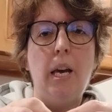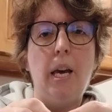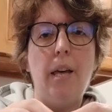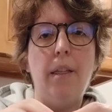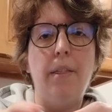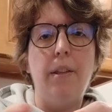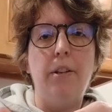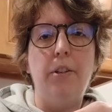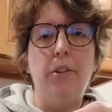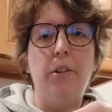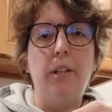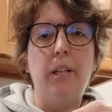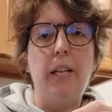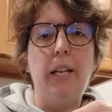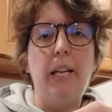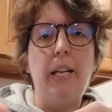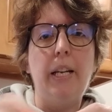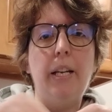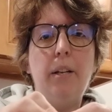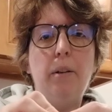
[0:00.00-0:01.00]
and then you're
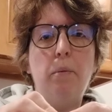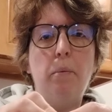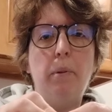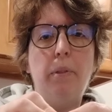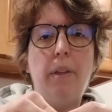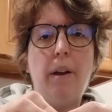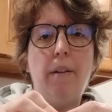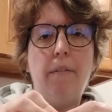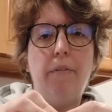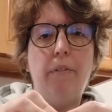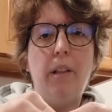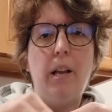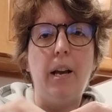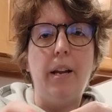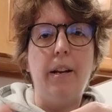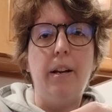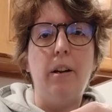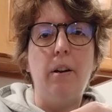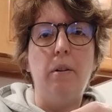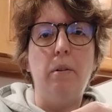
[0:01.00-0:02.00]
gonna end with that
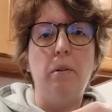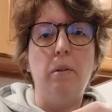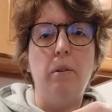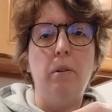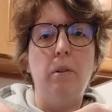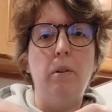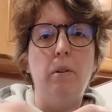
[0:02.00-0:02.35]
flat O